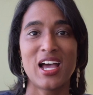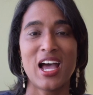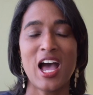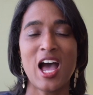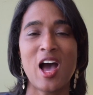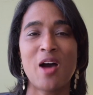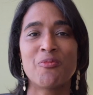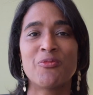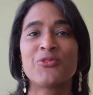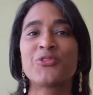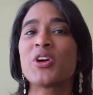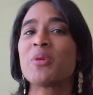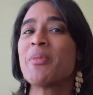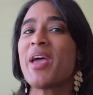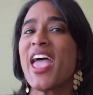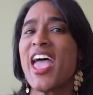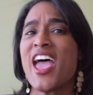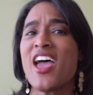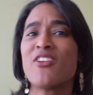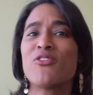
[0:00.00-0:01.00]

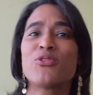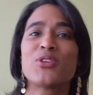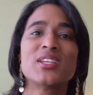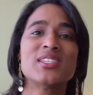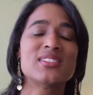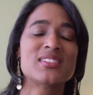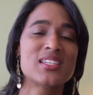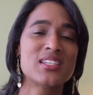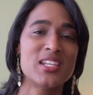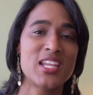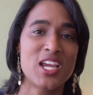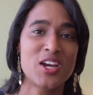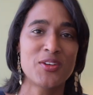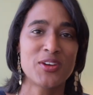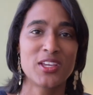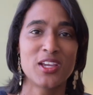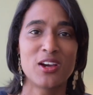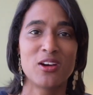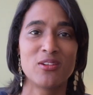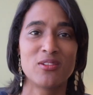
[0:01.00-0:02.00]
from every
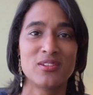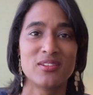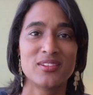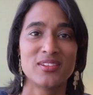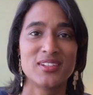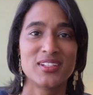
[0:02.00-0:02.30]
scenario.